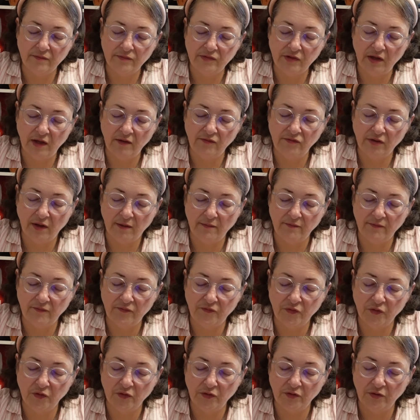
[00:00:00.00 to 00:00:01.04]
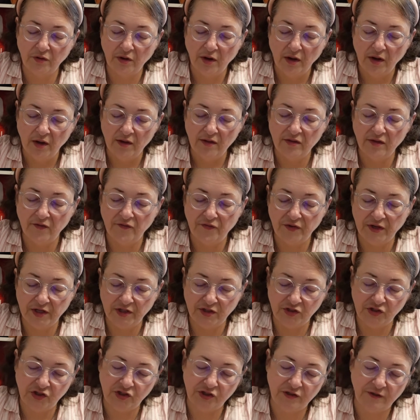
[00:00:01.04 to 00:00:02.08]
Save some for the
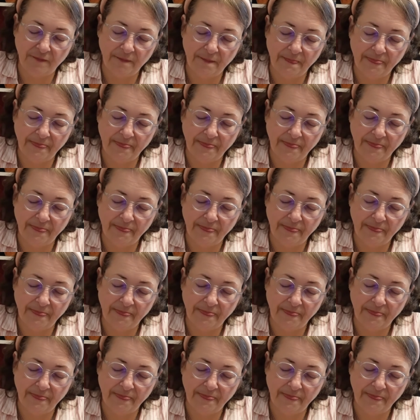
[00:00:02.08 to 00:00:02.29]
fish.